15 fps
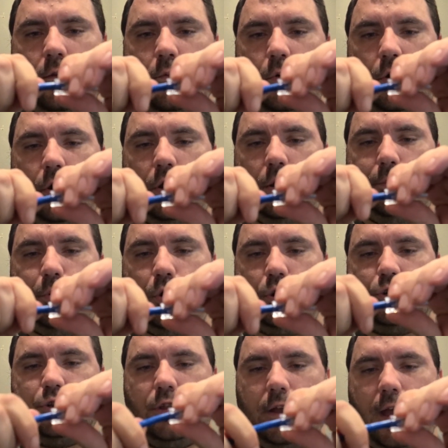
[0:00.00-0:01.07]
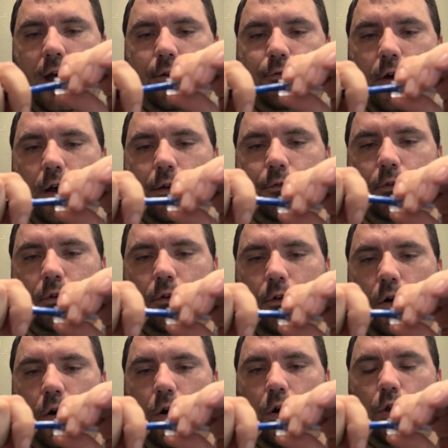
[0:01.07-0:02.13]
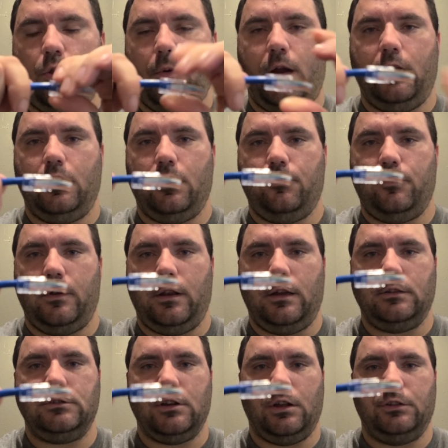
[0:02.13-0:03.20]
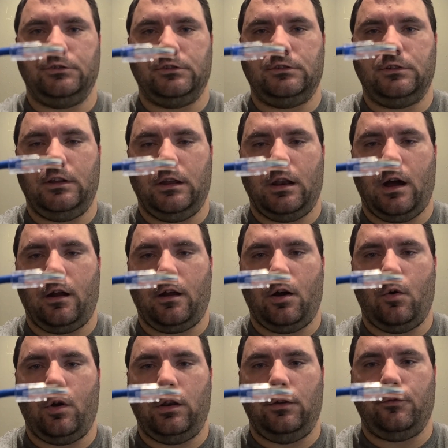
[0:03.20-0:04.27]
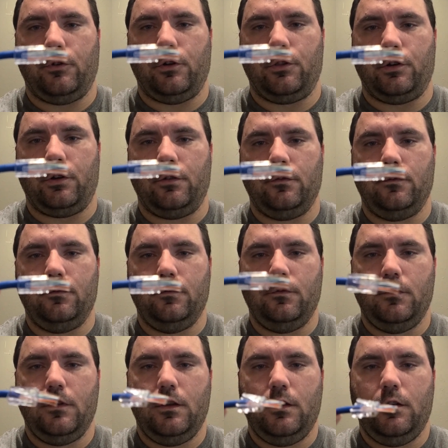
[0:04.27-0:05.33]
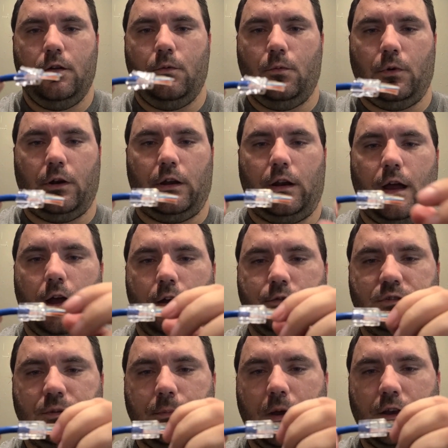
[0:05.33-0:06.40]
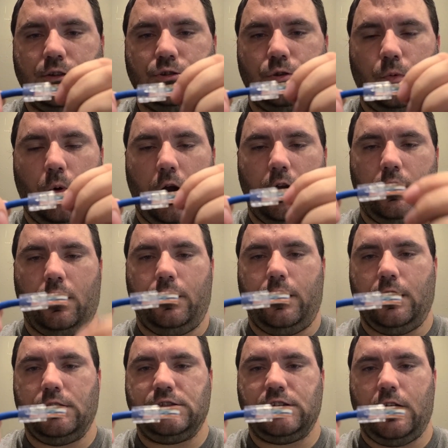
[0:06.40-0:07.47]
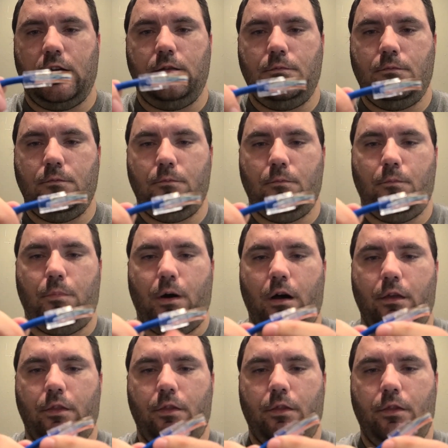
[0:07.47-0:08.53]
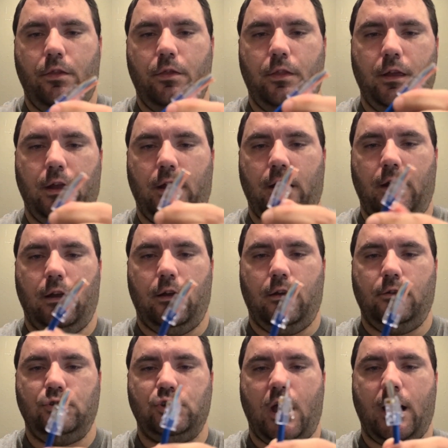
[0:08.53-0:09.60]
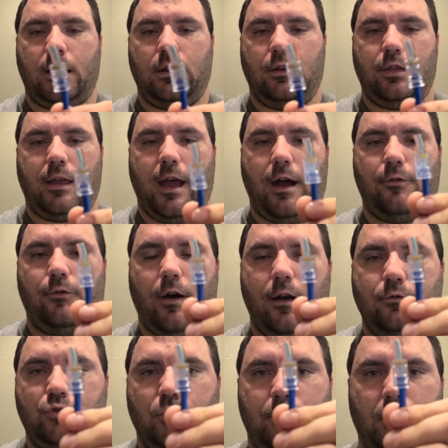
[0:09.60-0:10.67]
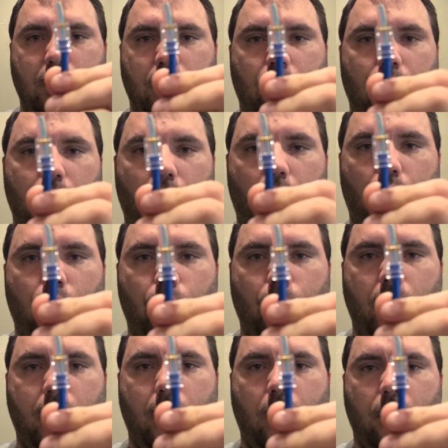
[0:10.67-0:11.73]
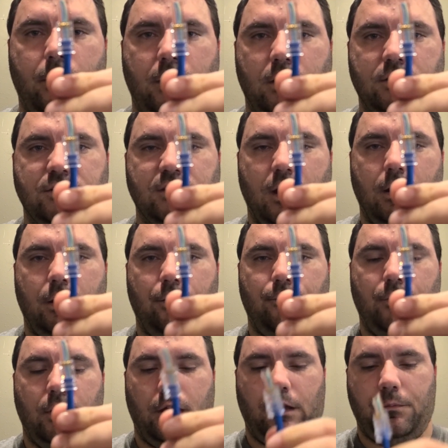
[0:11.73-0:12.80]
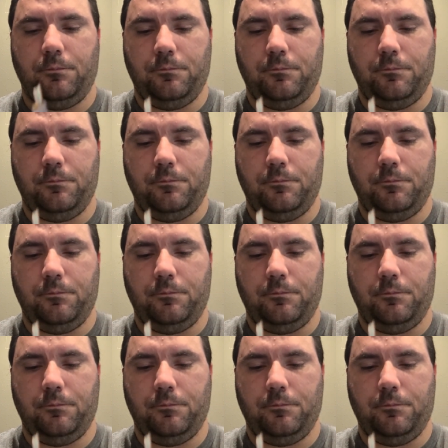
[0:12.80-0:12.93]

We're going to push the Cat5 all the way into the fitting until it cannot go any further. We're going to have some extra wire on the outside, but the jacket of the Cat5 should be all the way on the inside of the fitting.